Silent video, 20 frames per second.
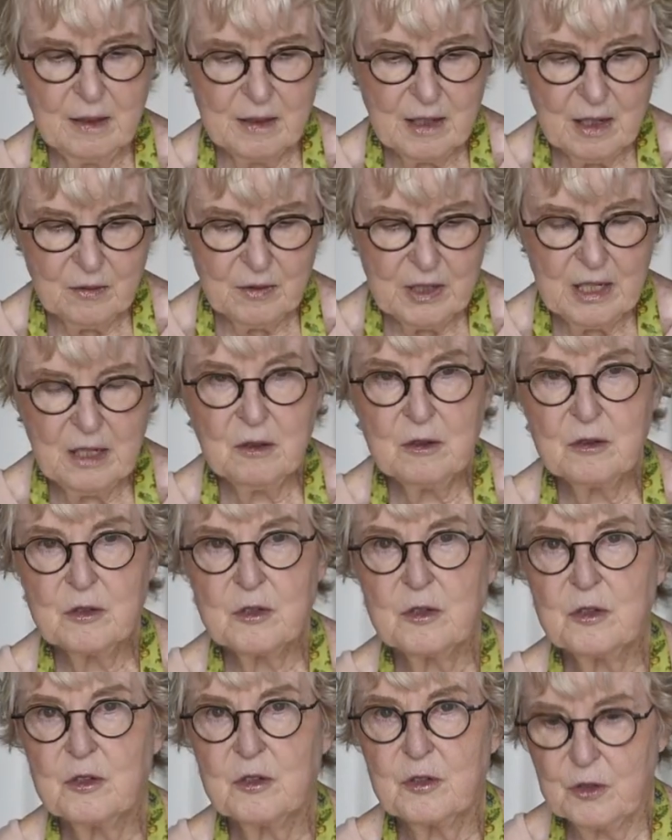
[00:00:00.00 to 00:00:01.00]
now here's
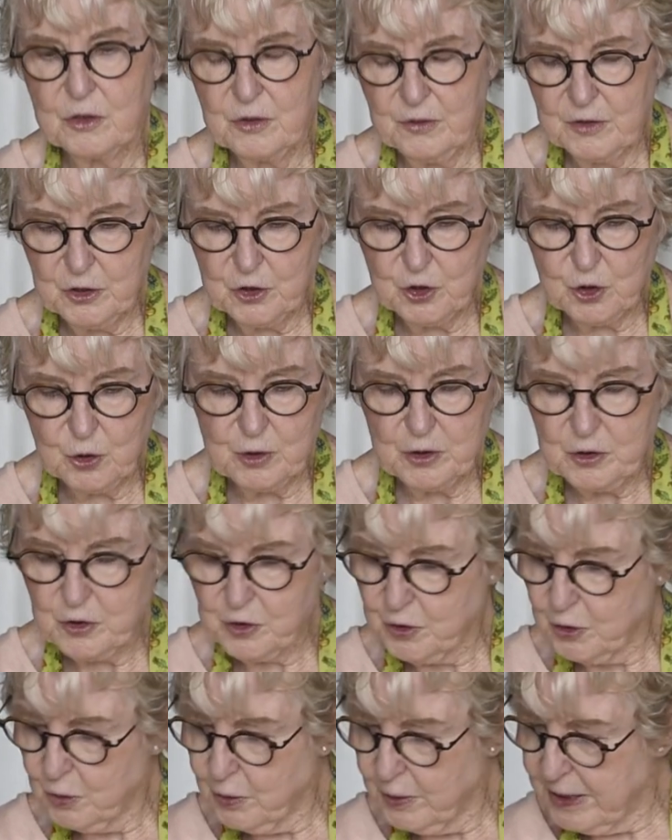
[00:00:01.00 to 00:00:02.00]
the short
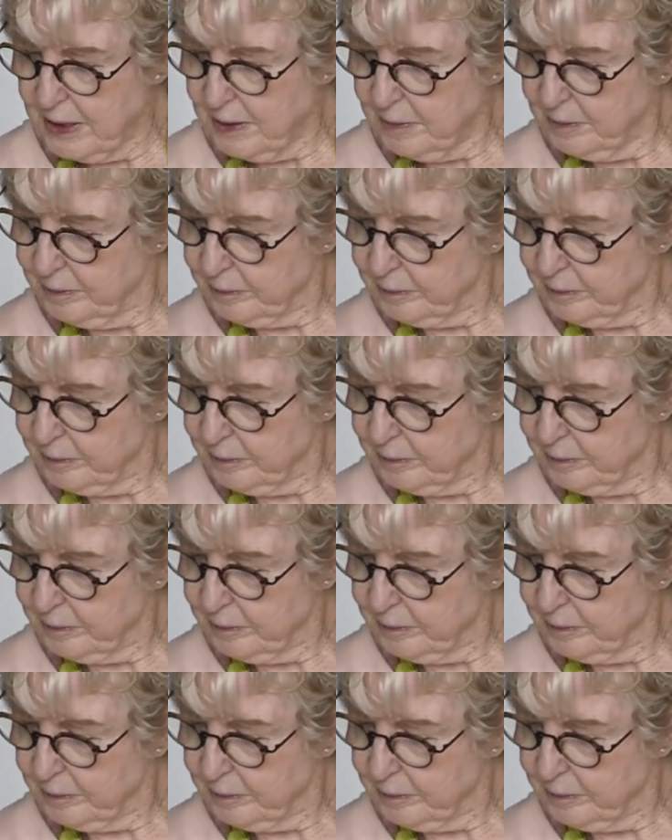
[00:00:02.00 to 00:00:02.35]
story.